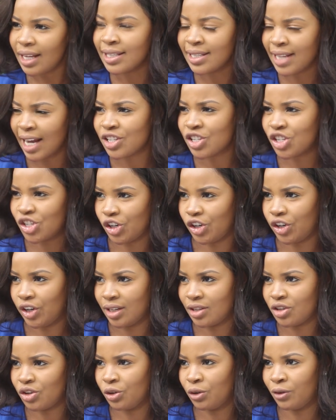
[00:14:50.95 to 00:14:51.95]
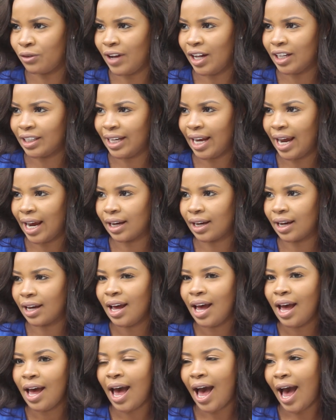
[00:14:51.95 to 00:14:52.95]
touched her and, you know, felt like
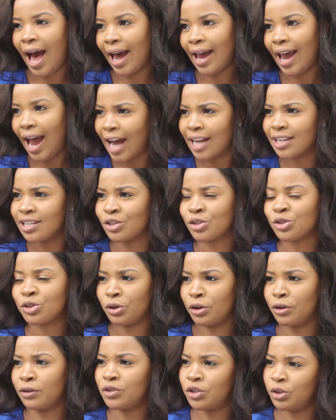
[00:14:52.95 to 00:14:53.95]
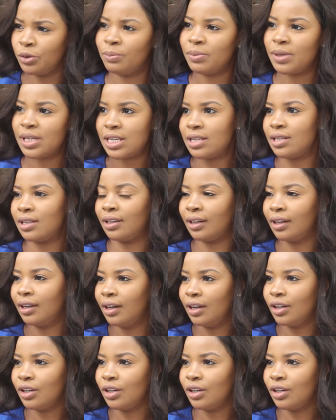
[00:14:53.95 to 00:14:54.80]
I, I deserve to be,